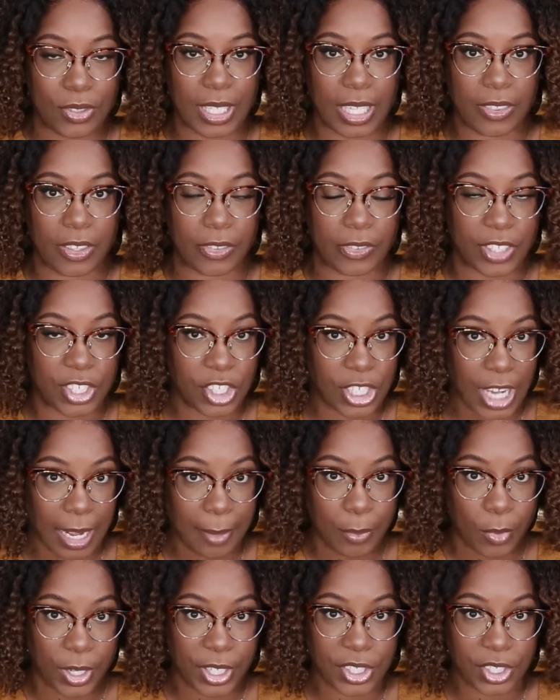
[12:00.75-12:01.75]
use either the
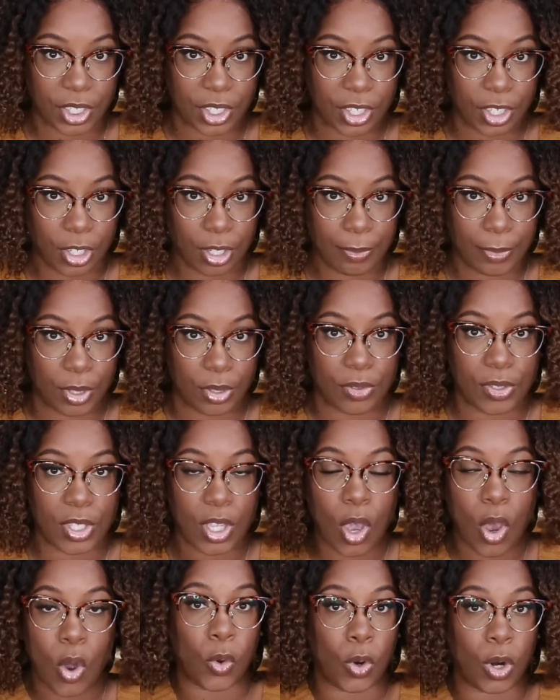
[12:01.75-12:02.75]
Shea Moisture Curl
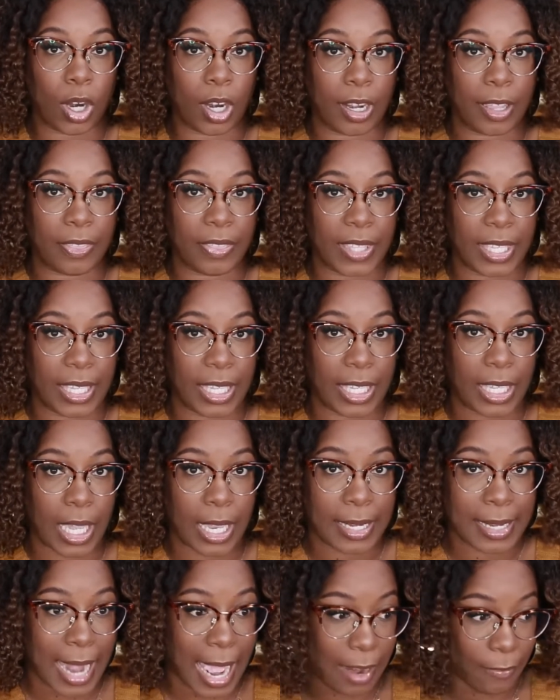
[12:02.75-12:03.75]
Mousse or the
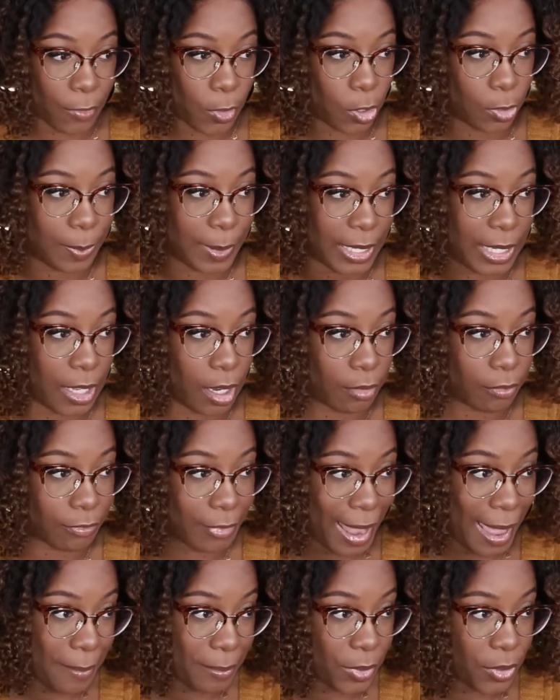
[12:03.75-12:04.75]
Nairobi
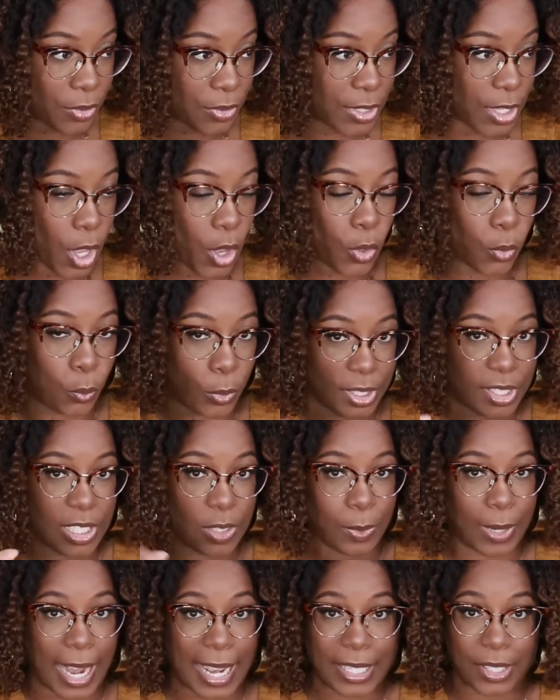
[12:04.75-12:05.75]
Wrap Mousse, which
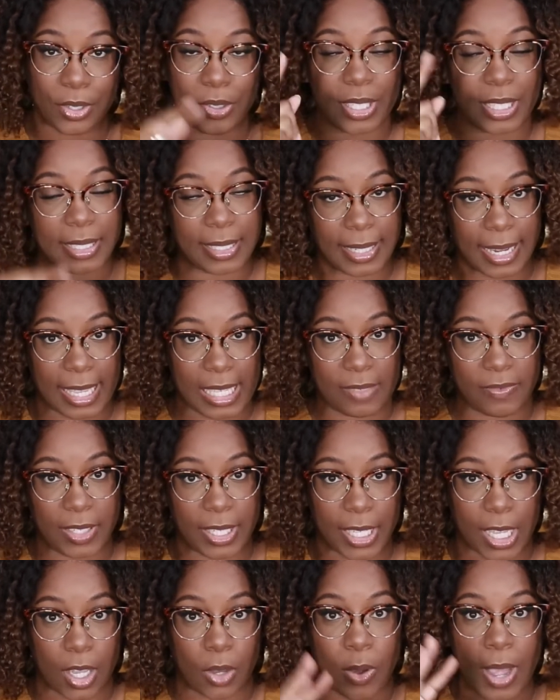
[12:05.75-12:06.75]
is what I use in today's
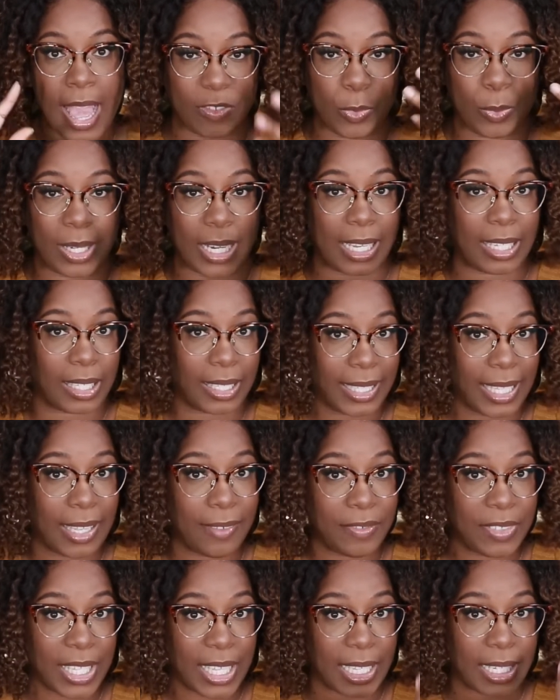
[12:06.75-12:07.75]
video. So if you want a
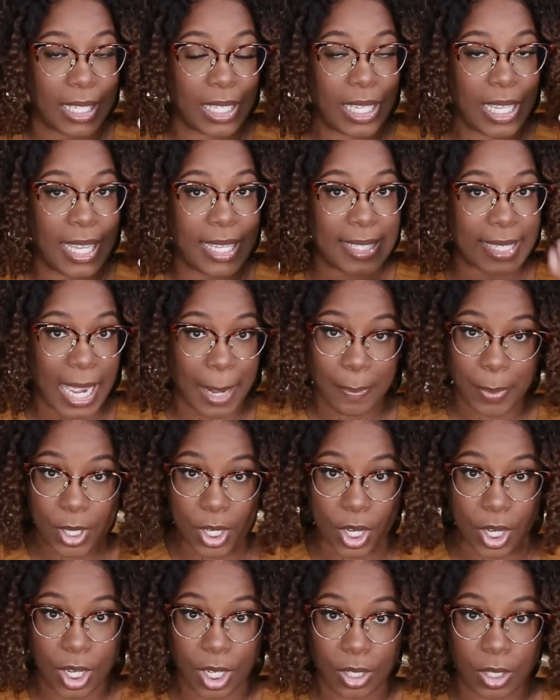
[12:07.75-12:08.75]
lived-in type of
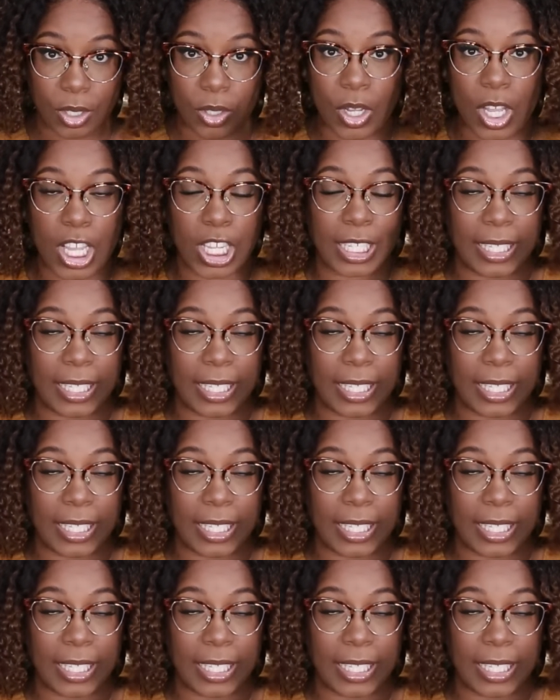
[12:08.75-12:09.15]
curl,